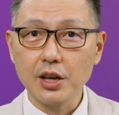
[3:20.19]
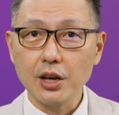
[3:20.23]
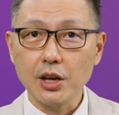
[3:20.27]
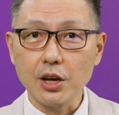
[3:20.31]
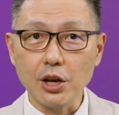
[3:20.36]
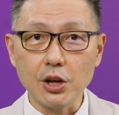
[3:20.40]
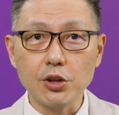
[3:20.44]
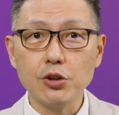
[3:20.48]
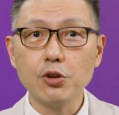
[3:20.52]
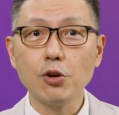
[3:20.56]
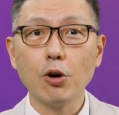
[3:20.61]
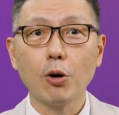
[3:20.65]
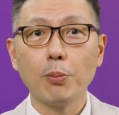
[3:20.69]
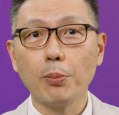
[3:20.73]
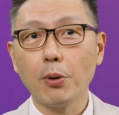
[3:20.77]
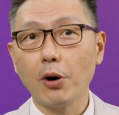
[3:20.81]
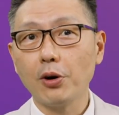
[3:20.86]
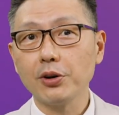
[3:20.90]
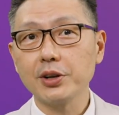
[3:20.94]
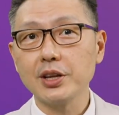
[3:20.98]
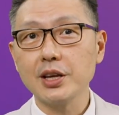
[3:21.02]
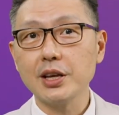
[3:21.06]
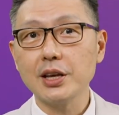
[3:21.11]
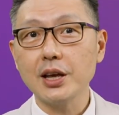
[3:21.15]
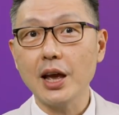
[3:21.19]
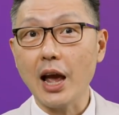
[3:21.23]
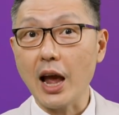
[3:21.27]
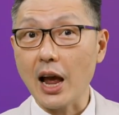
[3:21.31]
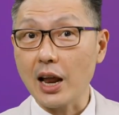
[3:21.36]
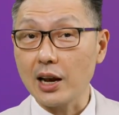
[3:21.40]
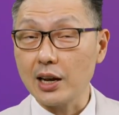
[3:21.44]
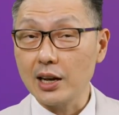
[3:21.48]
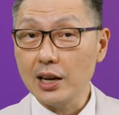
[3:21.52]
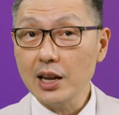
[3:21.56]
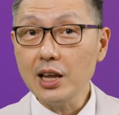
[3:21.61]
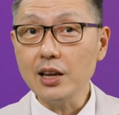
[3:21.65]
in your body
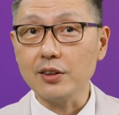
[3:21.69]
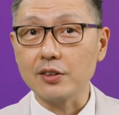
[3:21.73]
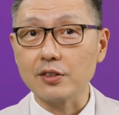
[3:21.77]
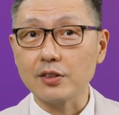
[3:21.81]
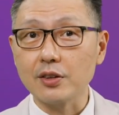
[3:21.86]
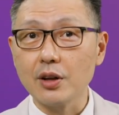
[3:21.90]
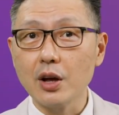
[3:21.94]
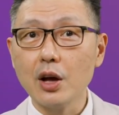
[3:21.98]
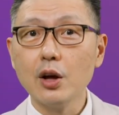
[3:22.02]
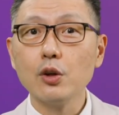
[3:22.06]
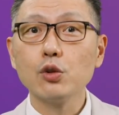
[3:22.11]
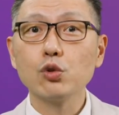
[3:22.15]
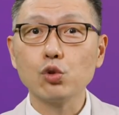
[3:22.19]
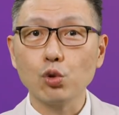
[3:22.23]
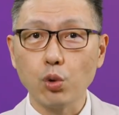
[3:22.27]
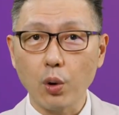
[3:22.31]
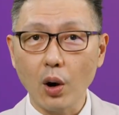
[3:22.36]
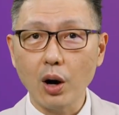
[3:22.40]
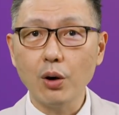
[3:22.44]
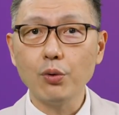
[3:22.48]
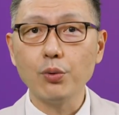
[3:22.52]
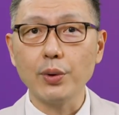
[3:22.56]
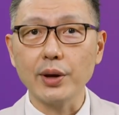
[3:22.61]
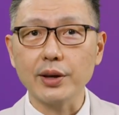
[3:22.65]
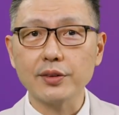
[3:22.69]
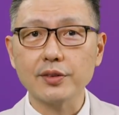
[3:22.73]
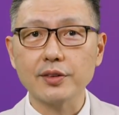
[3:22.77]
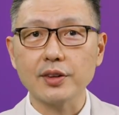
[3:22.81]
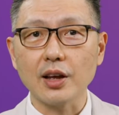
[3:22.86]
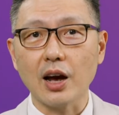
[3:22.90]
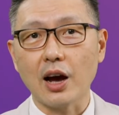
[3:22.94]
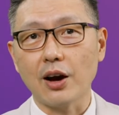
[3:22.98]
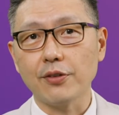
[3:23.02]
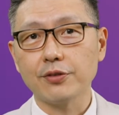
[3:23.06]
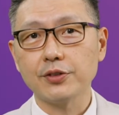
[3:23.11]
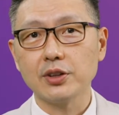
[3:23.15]
at least 12 weeks
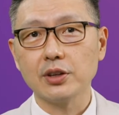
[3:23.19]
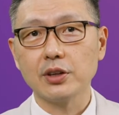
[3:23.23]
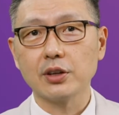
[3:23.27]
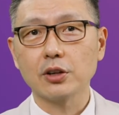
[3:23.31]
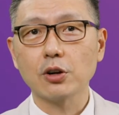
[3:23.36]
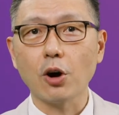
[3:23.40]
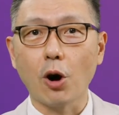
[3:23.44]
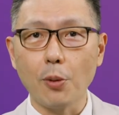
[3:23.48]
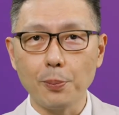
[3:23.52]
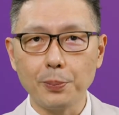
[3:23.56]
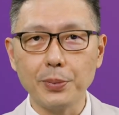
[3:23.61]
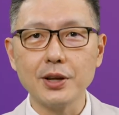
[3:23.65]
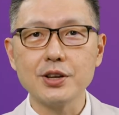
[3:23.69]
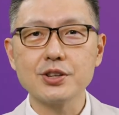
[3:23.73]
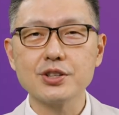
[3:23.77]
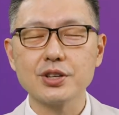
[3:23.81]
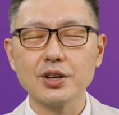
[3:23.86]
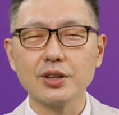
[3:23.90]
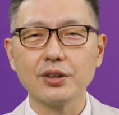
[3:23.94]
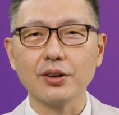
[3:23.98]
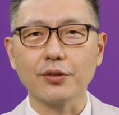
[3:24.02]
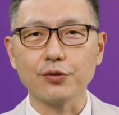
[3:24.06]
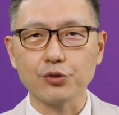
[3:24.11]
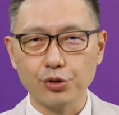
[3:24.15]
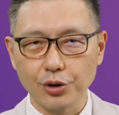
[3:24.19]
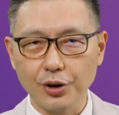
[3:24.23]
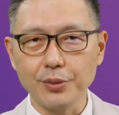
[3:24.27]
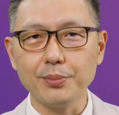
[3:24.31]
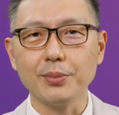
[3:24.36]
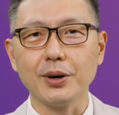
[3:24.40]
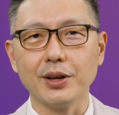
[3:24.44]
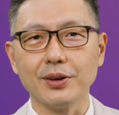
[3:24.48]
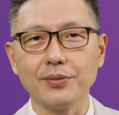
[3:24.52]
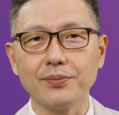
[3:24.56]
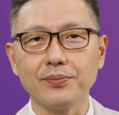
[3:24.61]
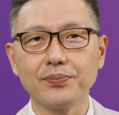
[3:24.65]
after completion of
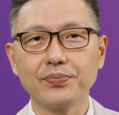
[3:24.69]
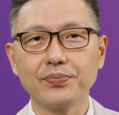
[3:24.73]
treatment.